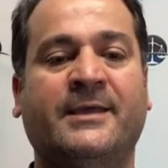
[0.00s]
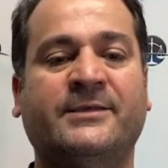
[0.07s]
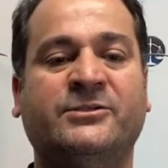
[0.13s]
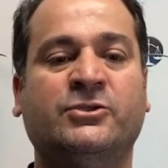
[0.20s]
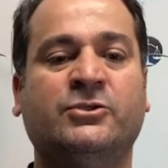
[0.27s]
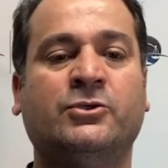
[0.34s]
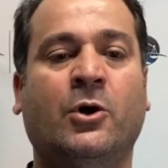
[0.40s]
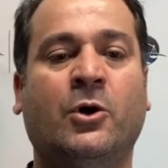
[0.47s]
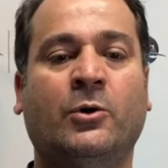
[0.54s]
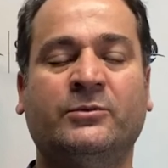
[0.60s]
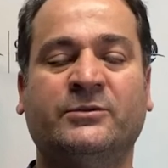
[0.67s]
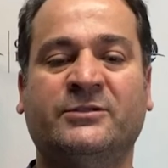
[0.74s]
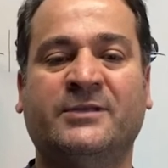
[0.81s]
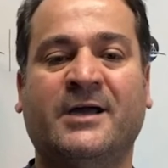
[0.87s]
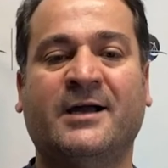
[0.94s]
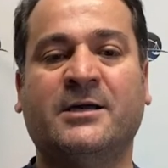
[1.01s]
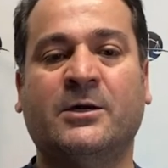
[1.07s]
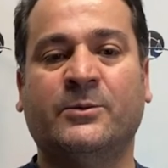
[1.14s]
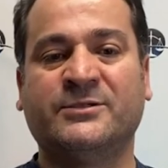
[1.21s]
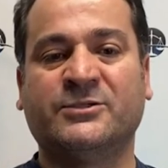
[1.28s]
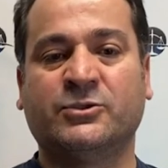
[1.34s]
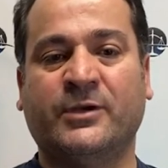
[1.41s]
As you know, the DACA
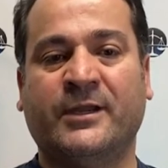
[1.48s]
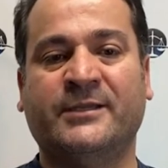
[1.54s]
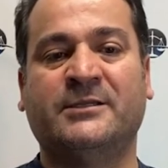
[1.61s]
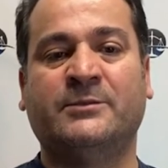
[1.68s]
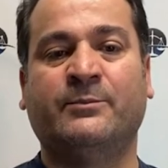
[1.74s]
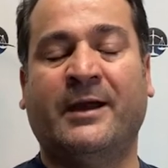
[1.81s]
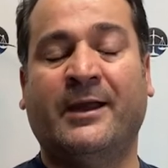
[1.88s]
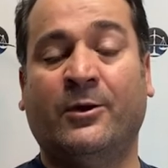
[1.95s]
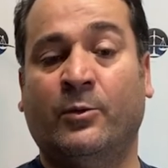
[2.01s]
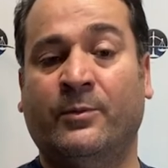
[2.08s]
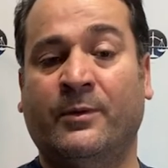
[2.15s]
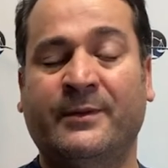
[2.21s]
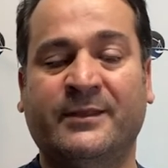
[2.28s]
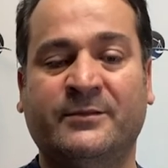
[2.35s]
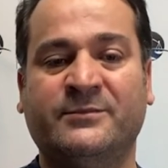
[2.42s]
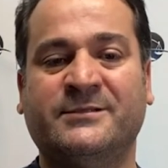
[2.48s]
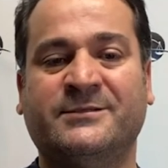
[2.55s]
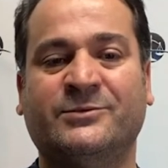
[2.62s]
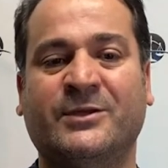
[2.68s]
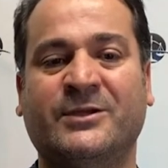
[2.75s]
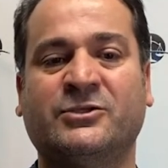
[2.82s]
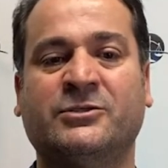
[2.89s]
was created by Obama
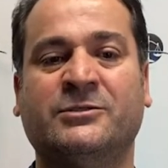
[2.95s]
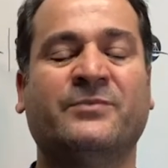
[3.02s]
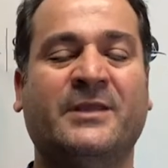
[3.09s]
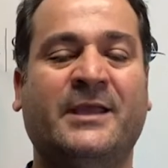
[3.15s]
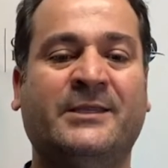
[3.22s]
administration